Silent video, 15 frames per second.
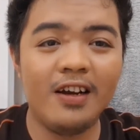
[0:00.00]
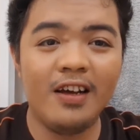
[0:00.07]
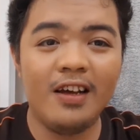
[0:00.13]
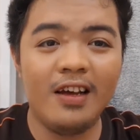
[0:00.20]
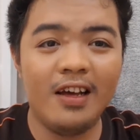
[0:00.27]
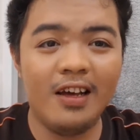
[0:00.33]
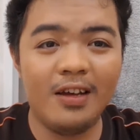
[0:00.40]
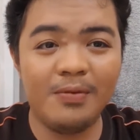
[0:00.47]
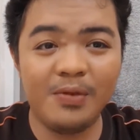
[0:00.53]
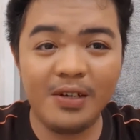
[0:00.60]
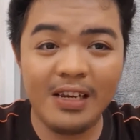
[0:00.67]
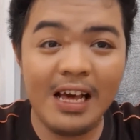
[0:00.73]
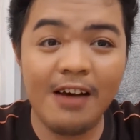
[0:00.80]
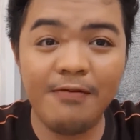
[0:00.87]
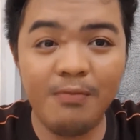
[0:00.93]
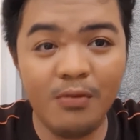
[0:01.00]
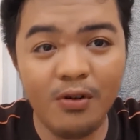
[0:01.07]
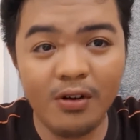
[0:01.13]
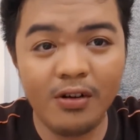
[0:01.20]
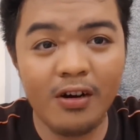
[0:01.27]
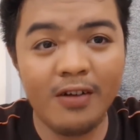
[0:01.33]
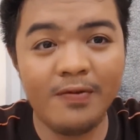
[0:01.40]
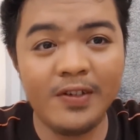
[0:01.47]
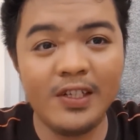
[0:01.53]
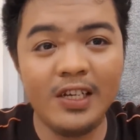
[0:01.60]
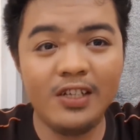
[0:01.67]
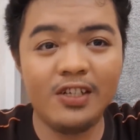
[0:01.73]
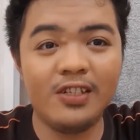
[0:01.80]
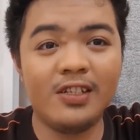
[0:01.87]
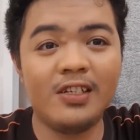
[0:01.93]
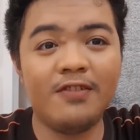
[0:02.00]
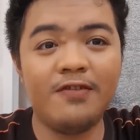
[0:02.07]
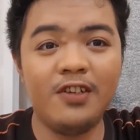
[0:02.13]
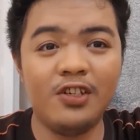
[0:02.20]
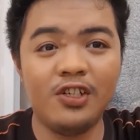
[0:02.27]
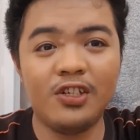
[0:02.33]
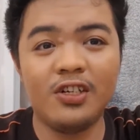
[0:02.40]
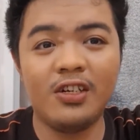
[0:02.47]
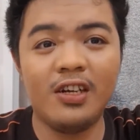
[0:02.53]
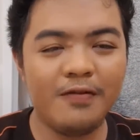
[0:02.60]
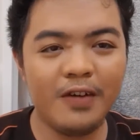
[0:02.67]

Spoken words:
And we're going to have more conversations in the future.